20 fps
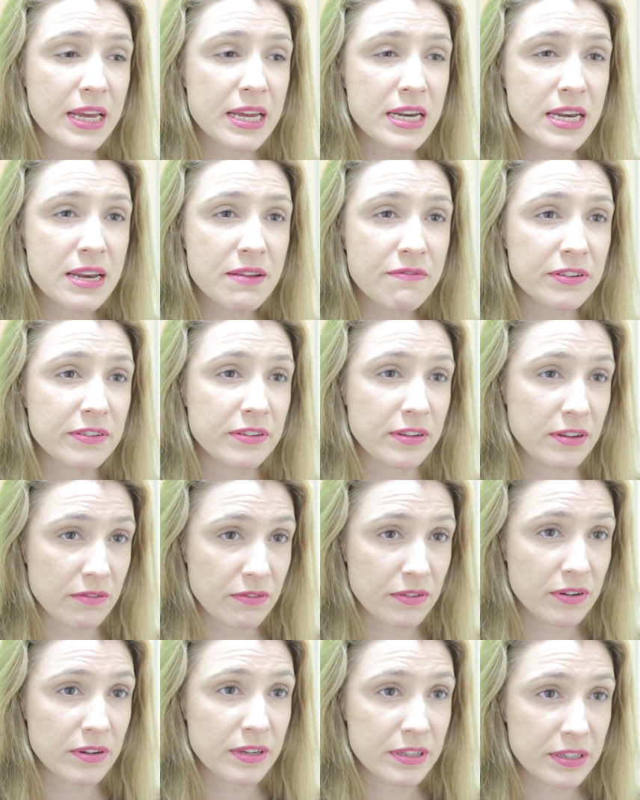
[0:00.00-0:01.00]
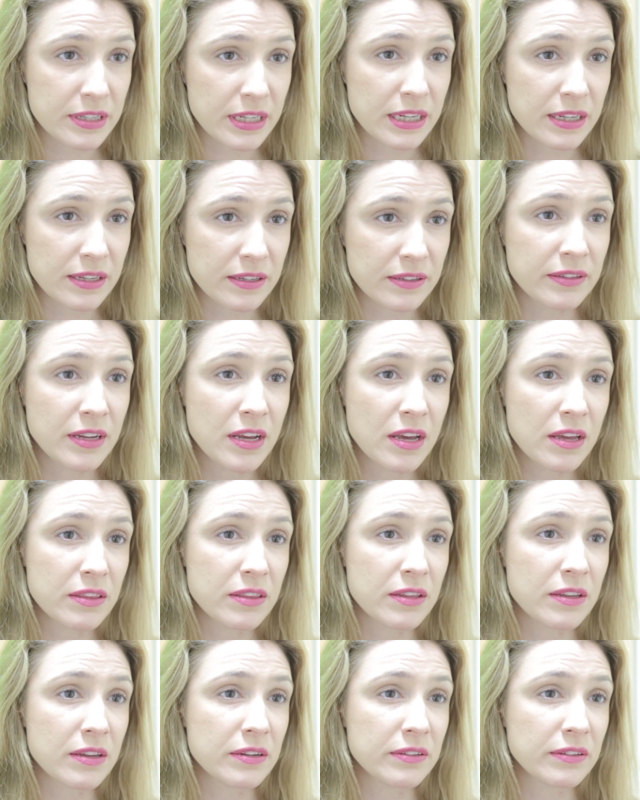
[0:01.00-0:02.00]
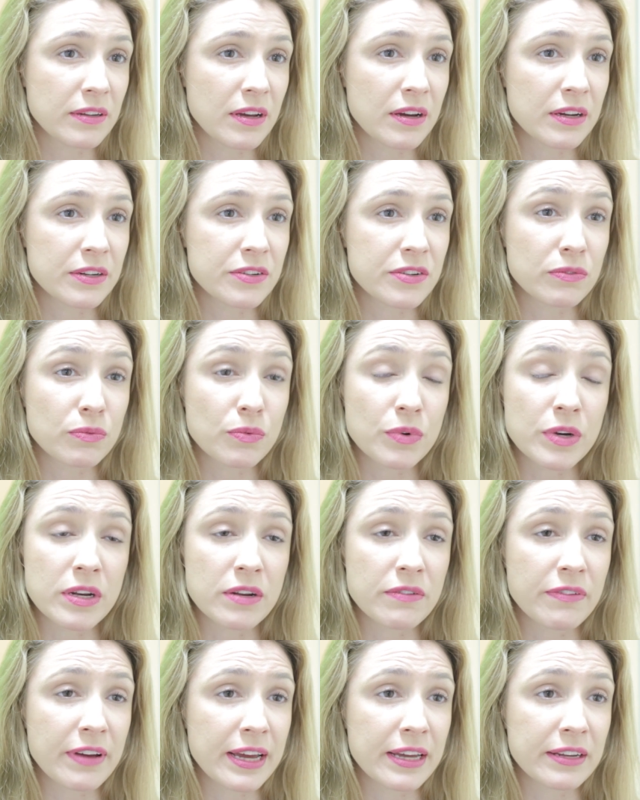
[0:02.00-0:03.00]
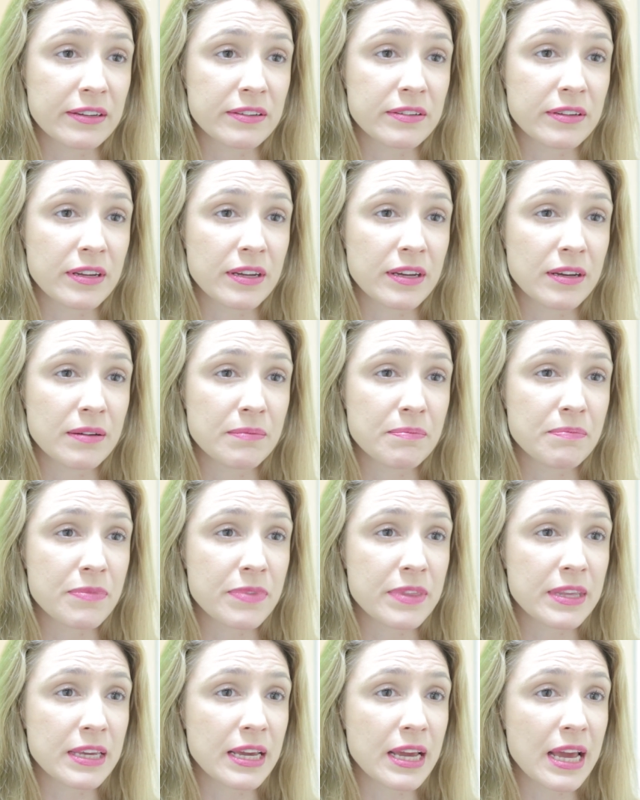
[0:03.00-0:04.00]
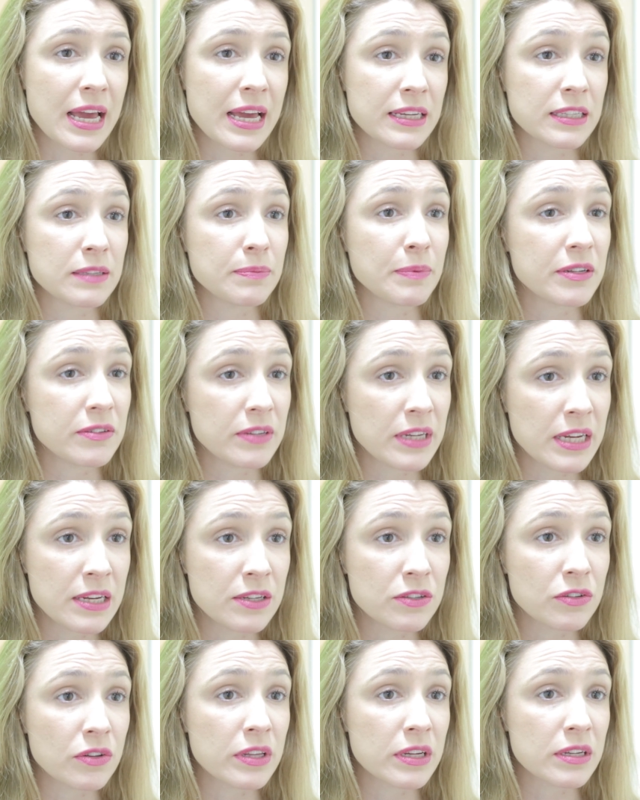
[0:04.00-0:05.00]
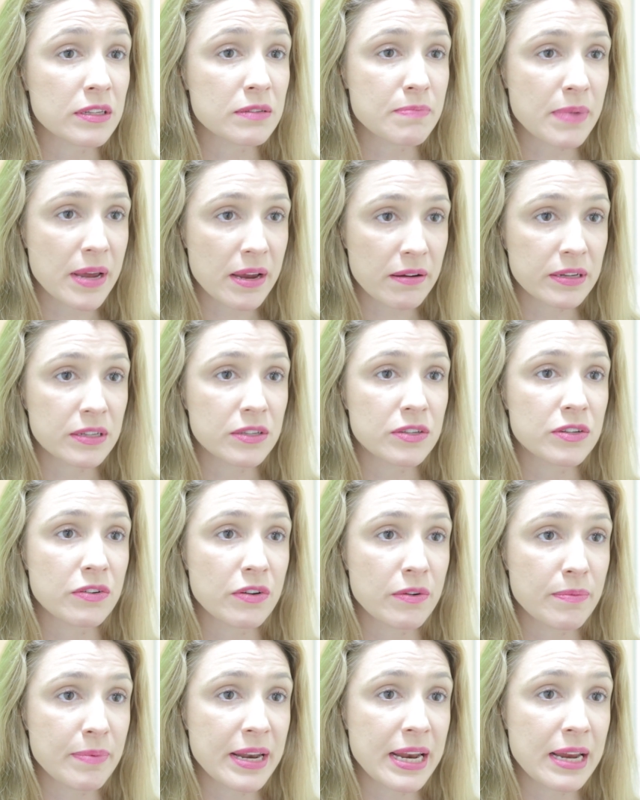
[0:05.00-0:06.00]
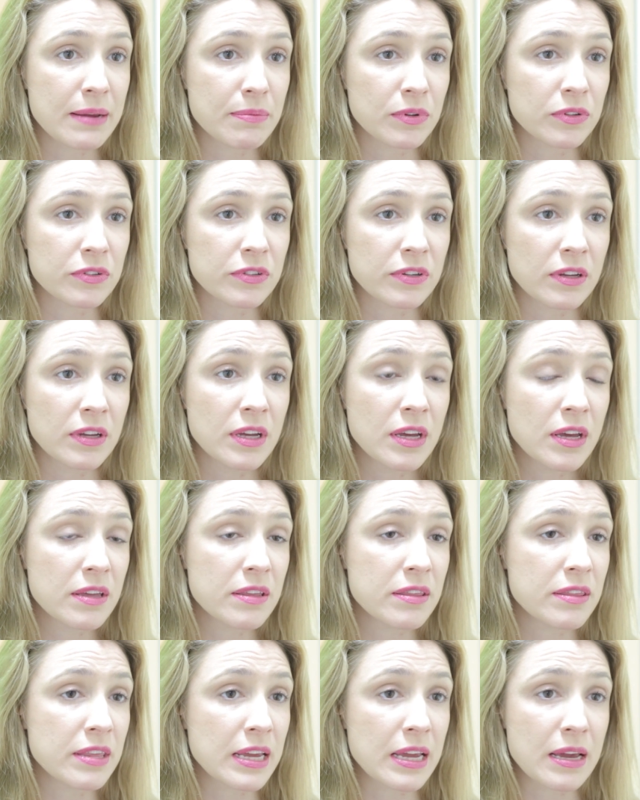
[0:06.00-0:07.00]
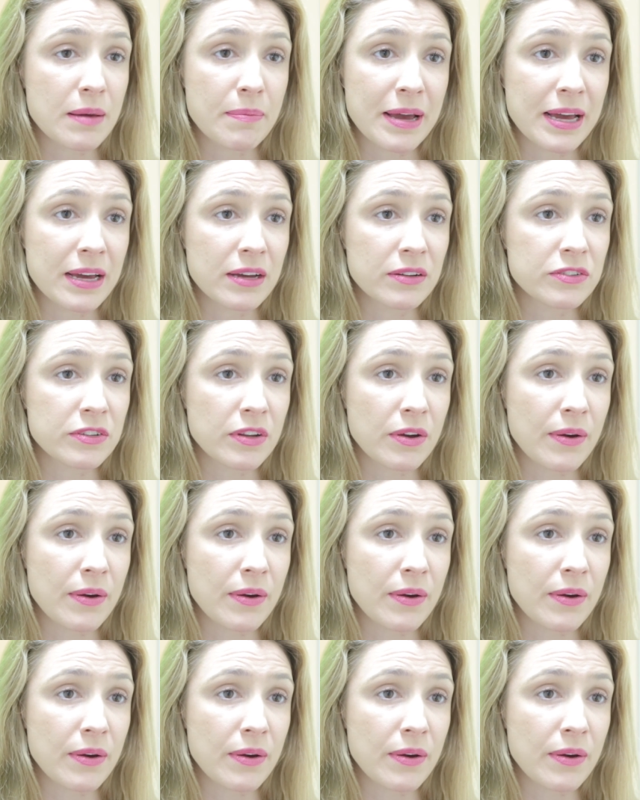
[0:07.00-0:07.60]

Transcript: innovative ideas that I just wouldn't have had the expertise or the experience to have been able to think about.